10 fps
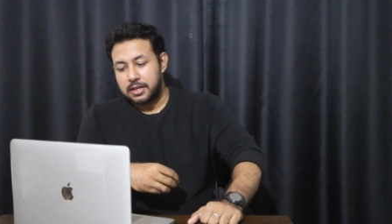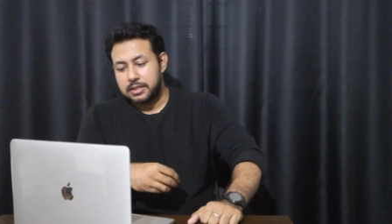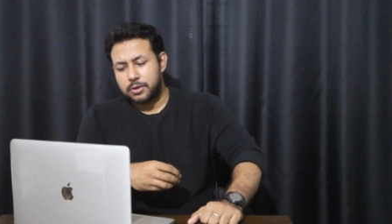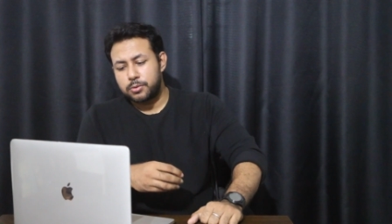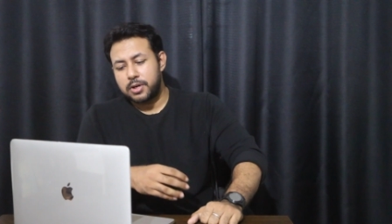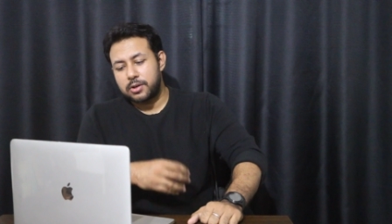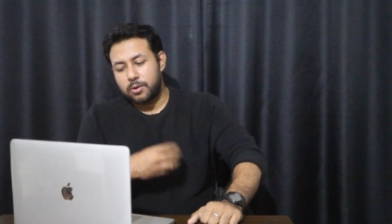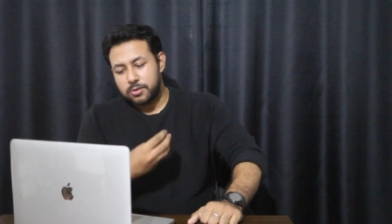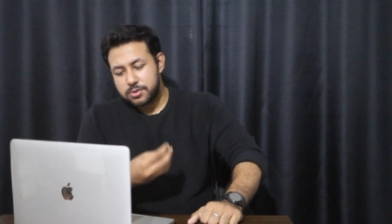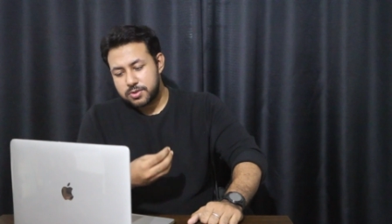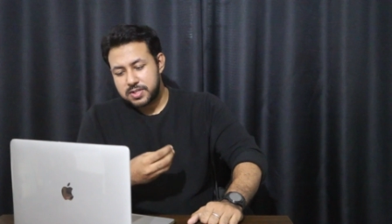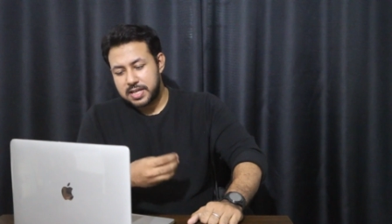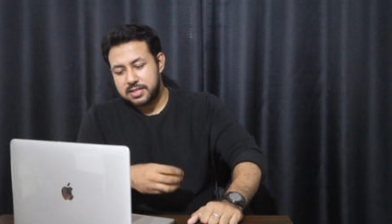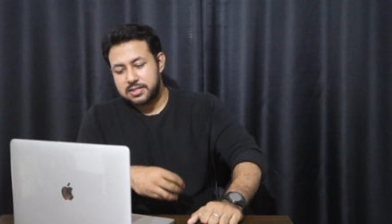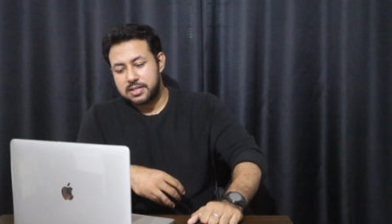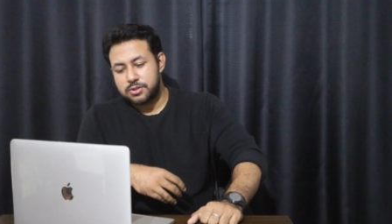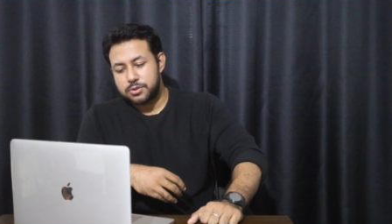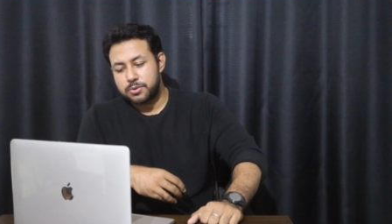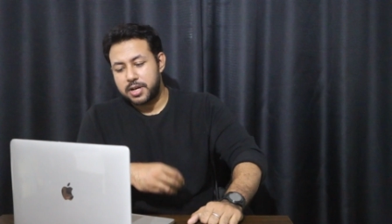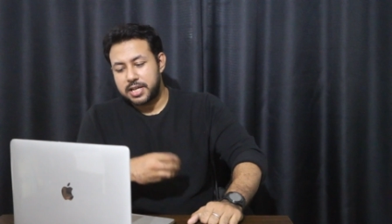The Quran also says in
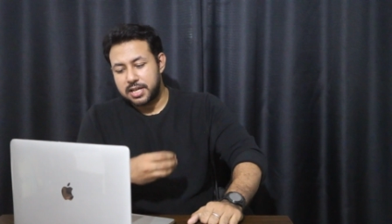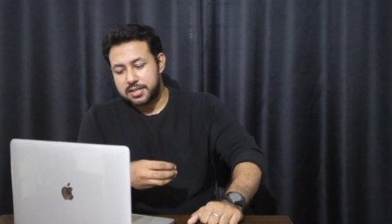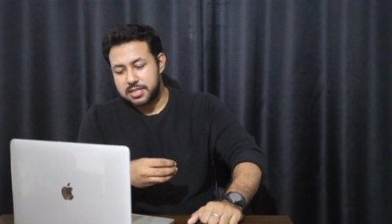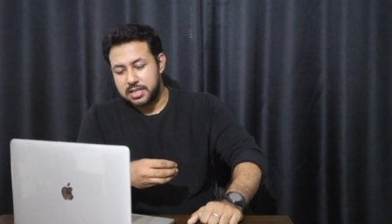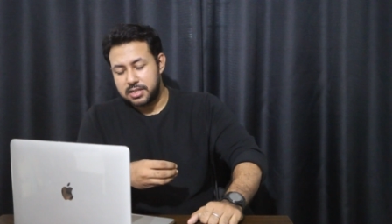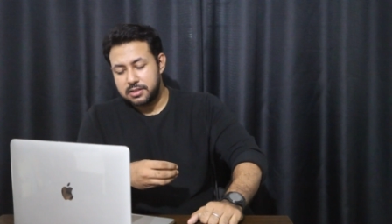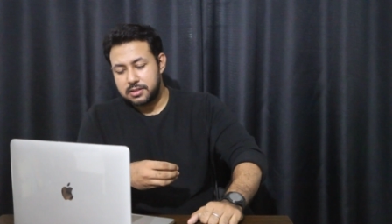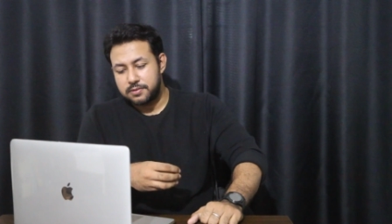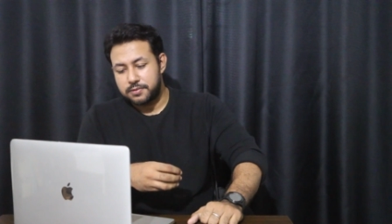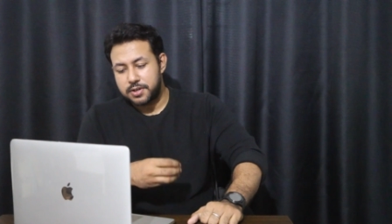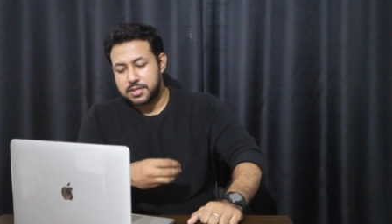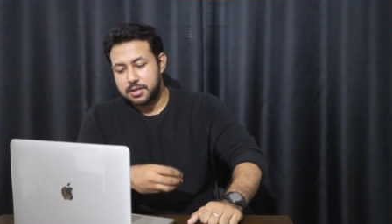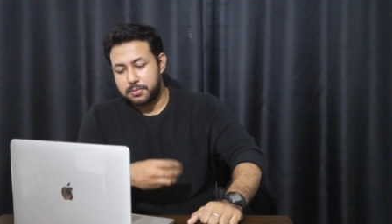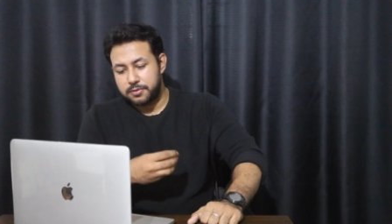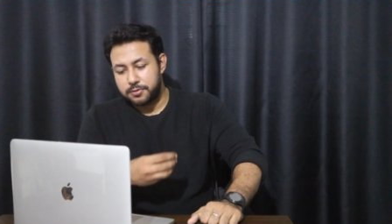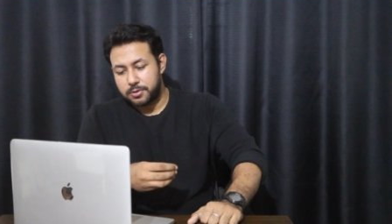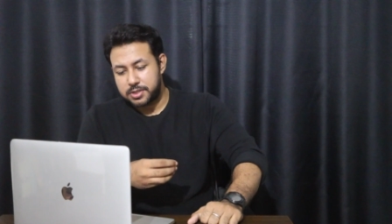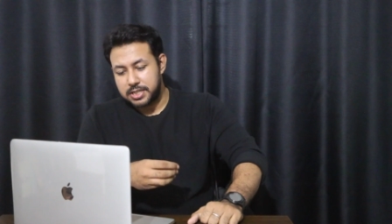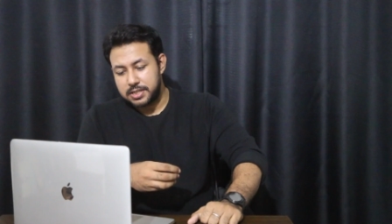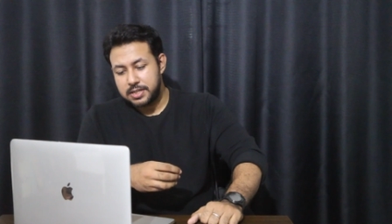Surah Yasin, verse number
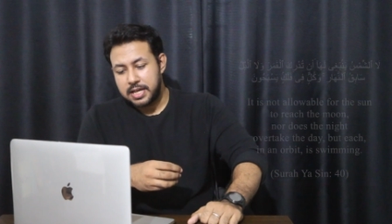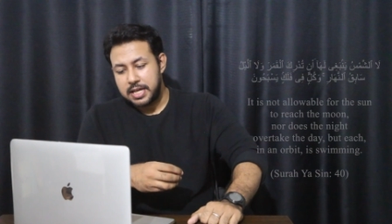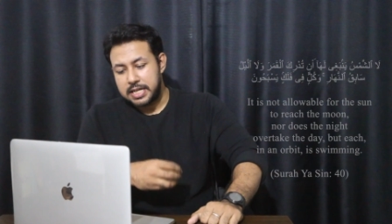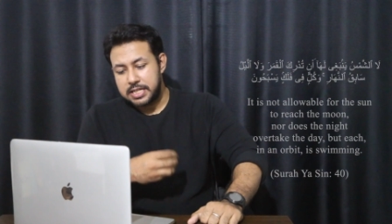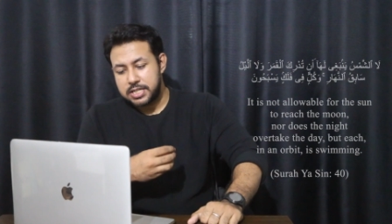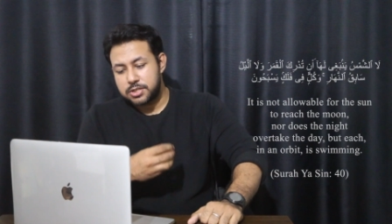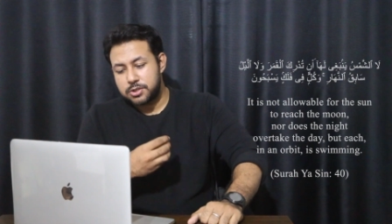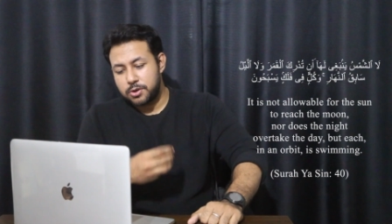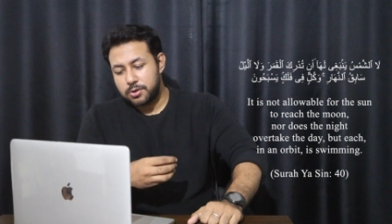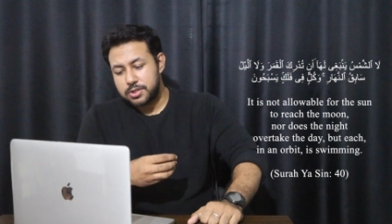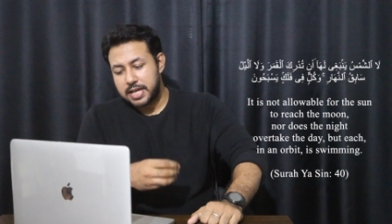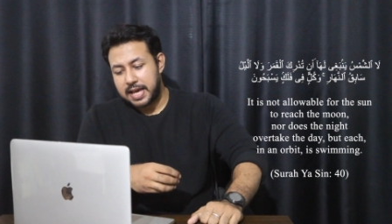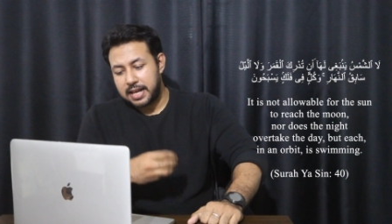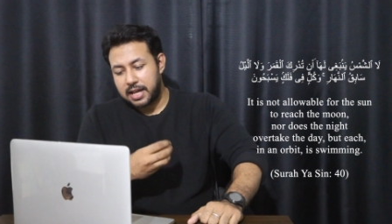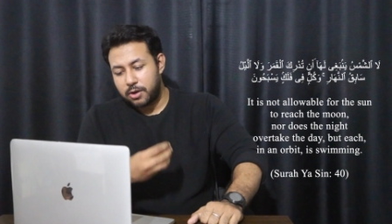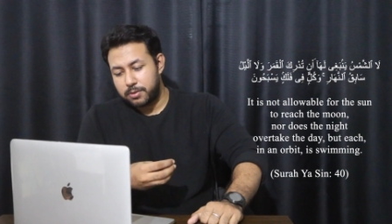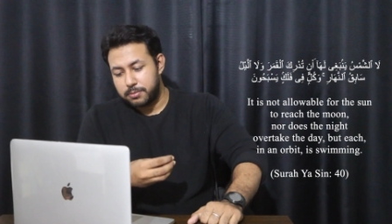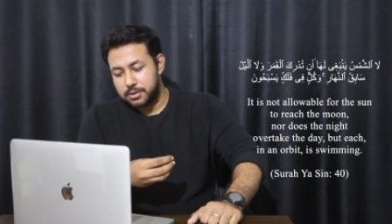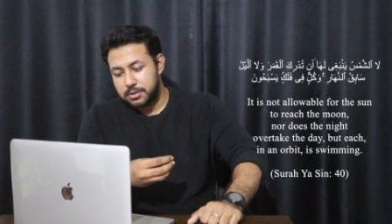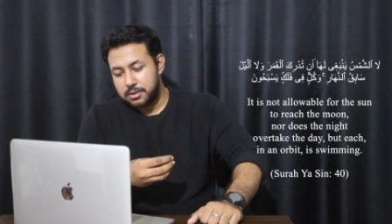40, it is not
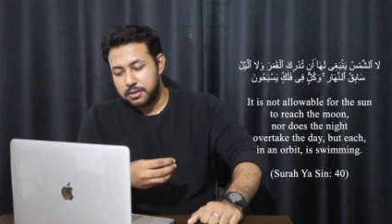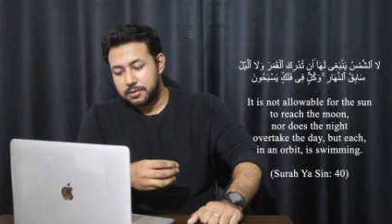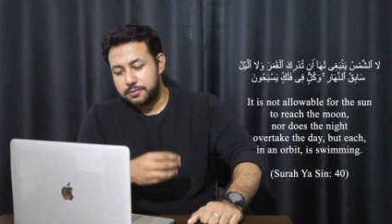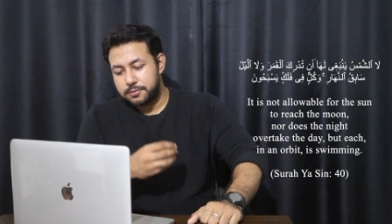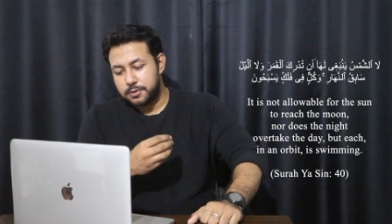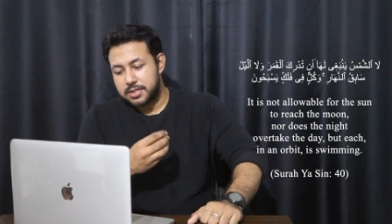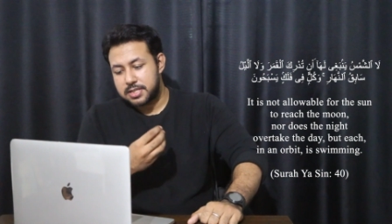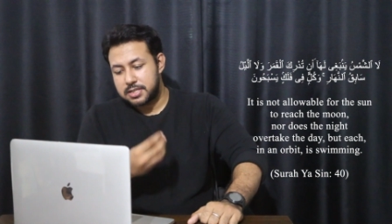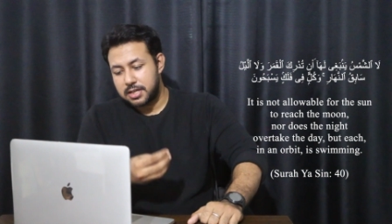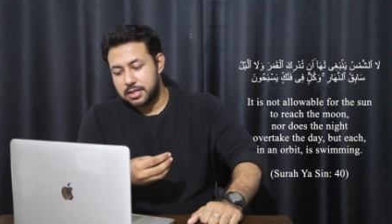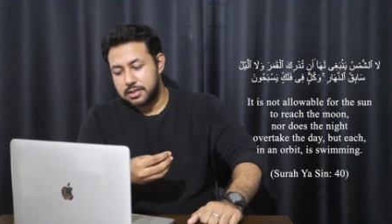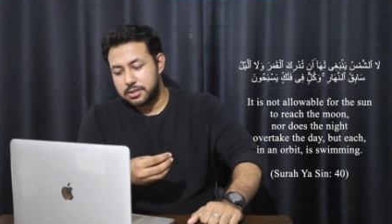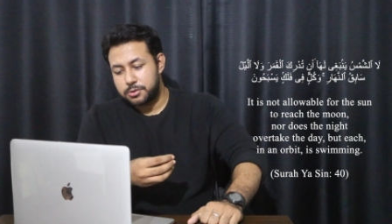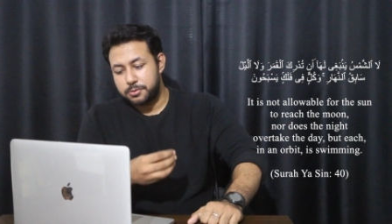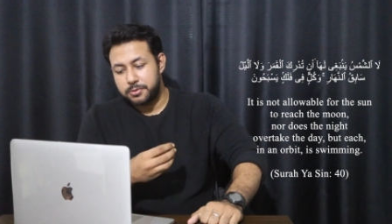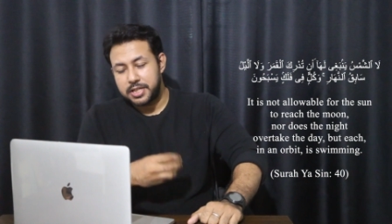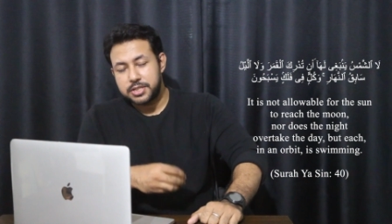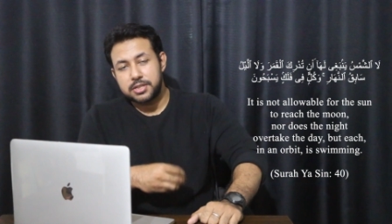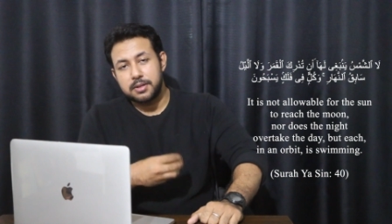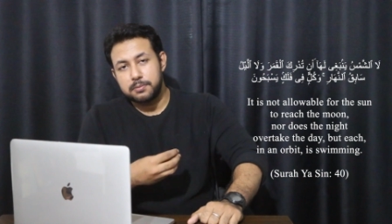allowable for the sun to
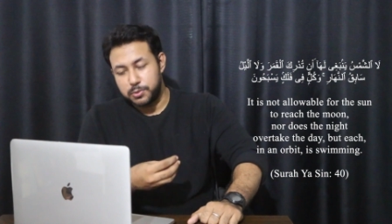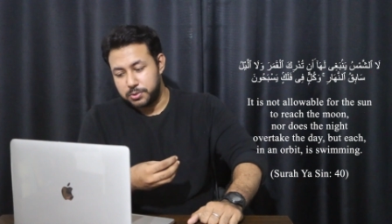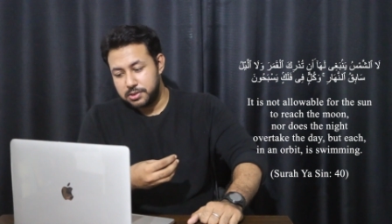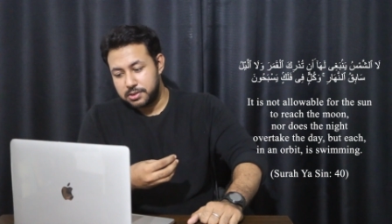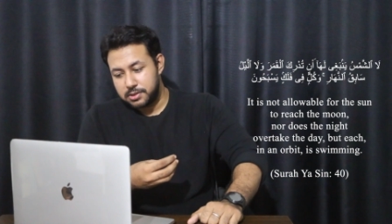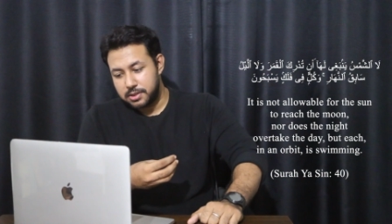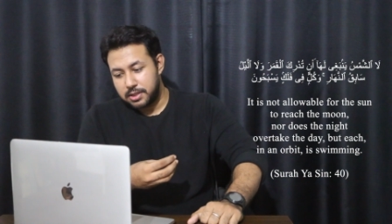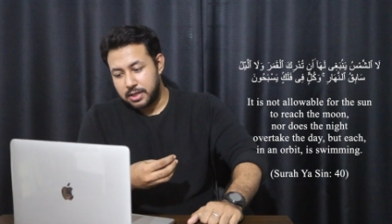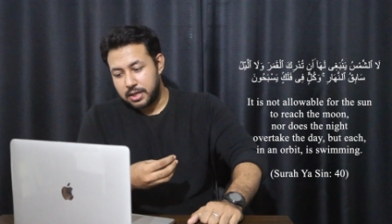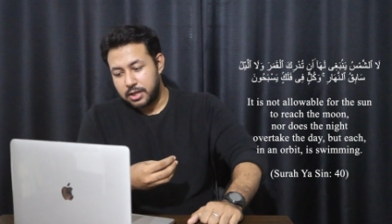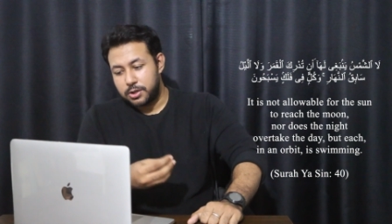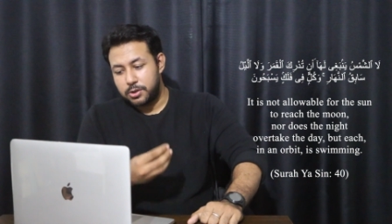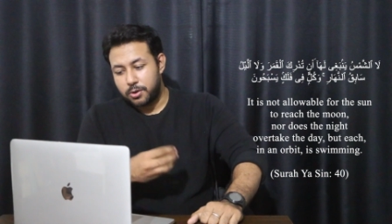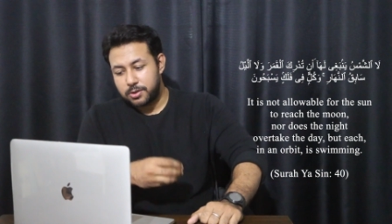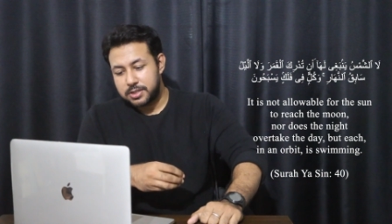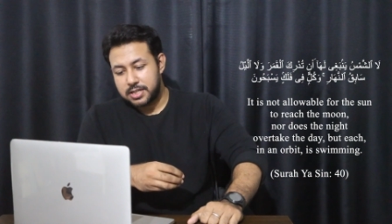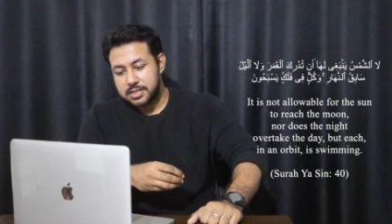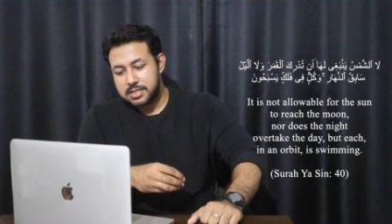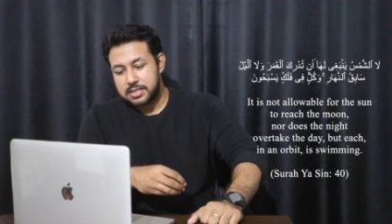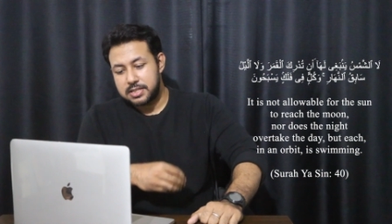reach the moon, nor
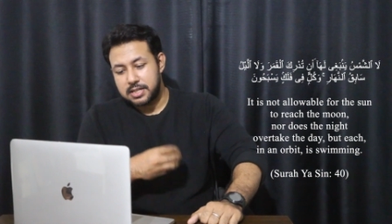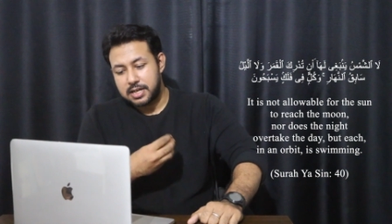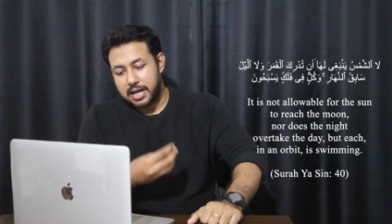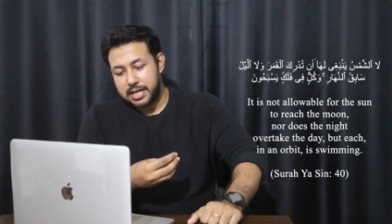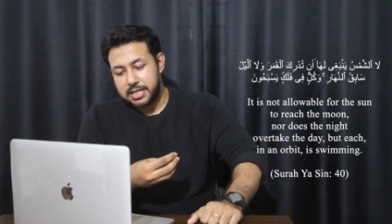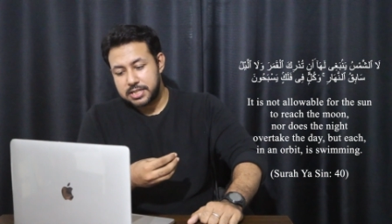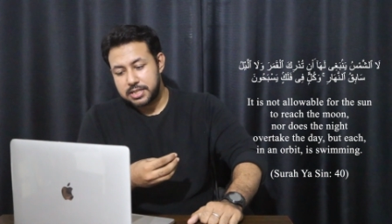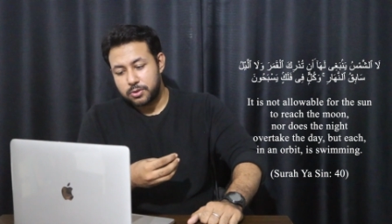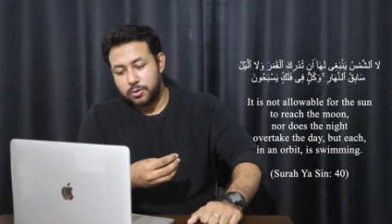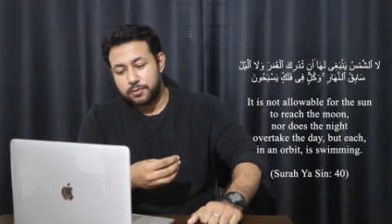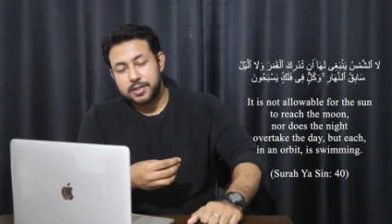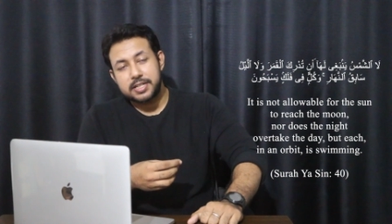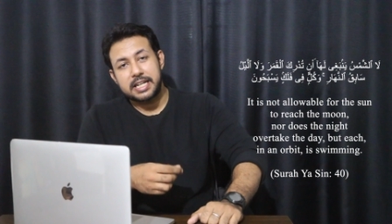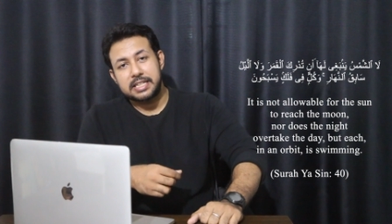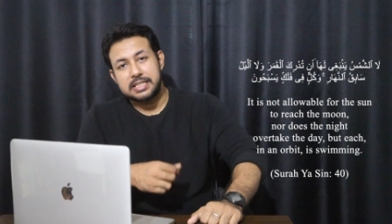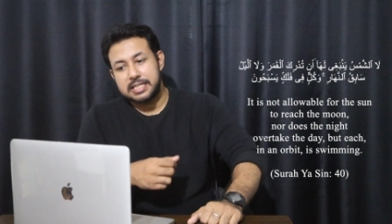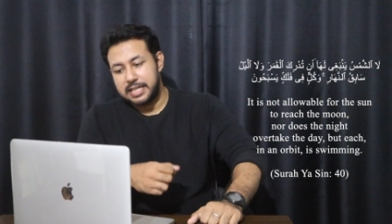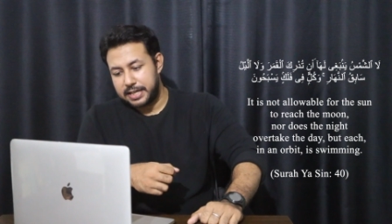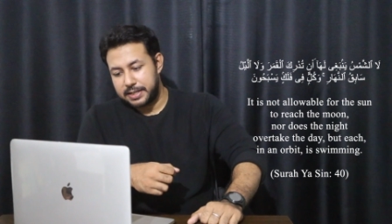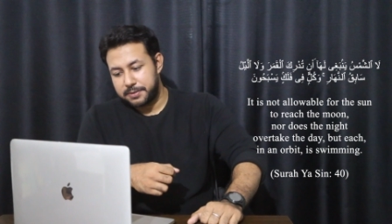does the night overtake the
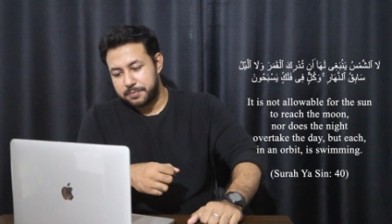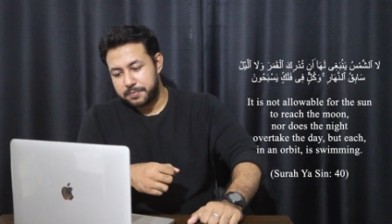day,